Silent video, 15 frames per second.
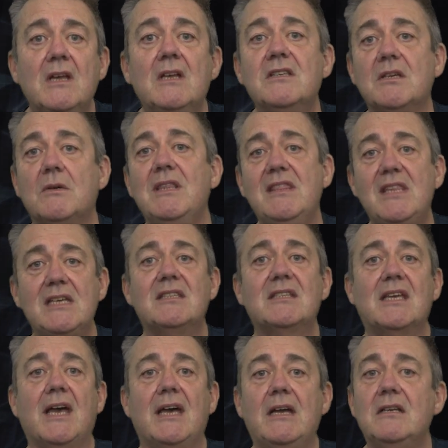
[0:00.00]
So in this
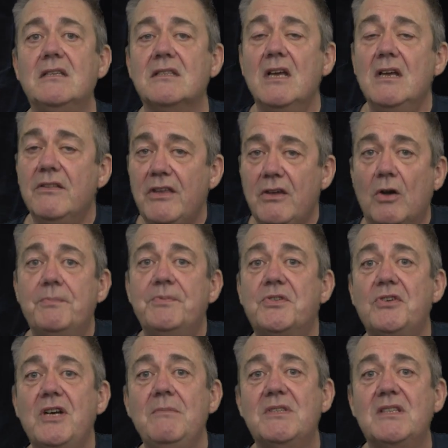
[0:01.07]
case, the
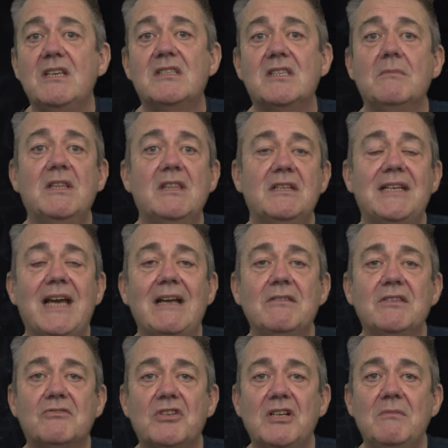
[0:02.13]
upstream system and the
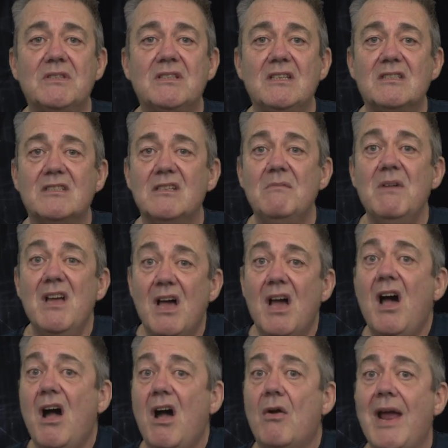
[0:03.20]
downstream system
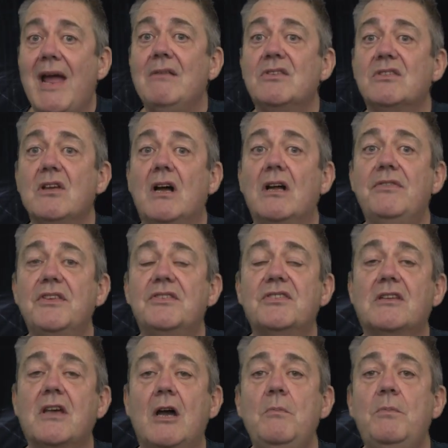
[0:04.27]
are outside the
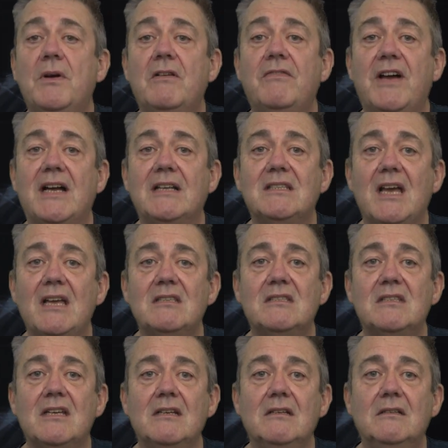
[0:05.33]
scope of our
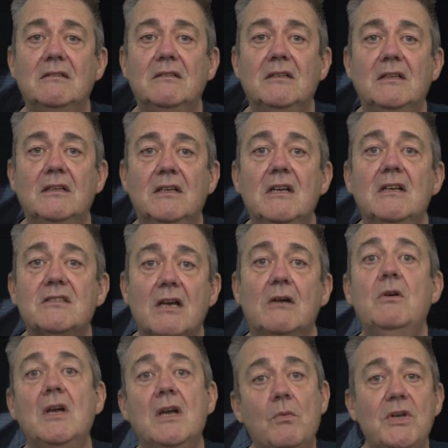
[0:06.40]
testing.
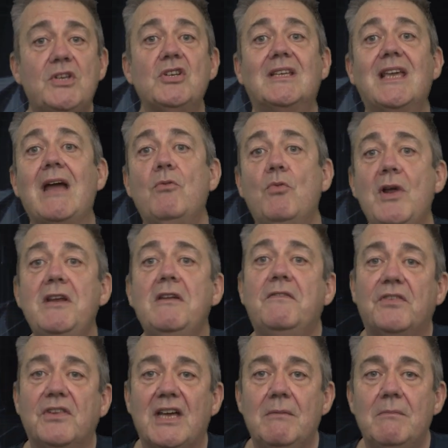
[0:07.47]
So we should get rid of
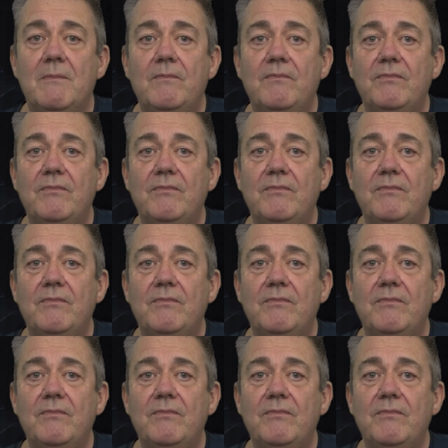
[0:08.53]
them.